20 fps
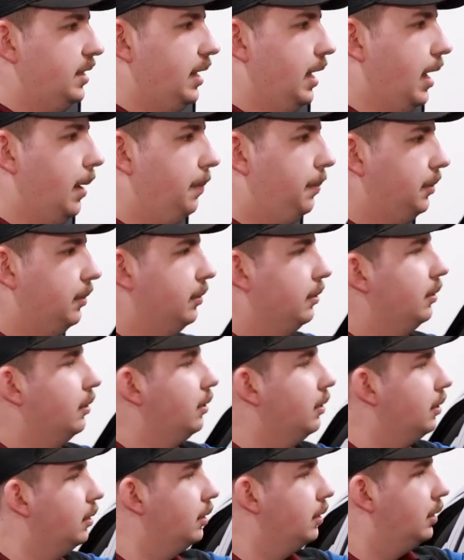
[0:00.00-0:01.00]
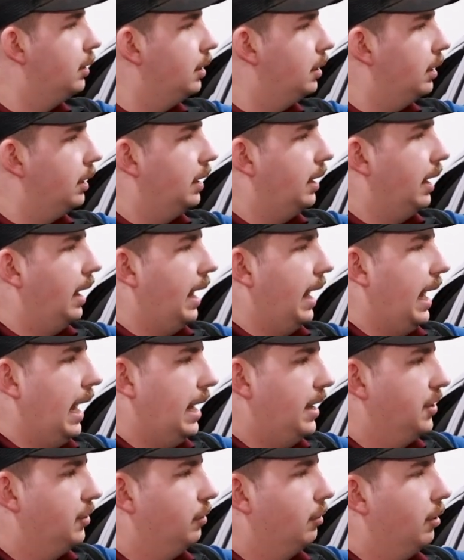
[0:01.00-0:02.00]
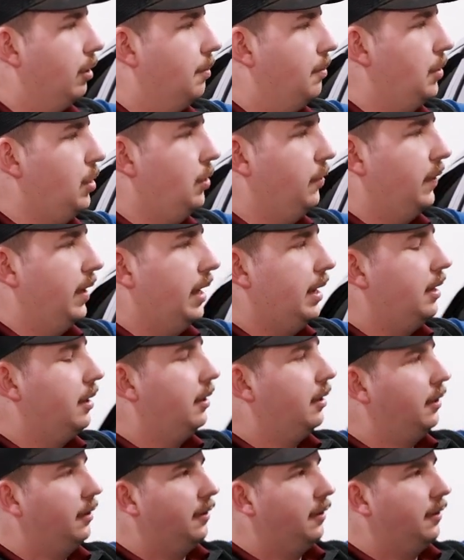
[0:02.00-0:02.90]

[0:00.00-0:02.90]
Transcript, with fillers: it up and remove it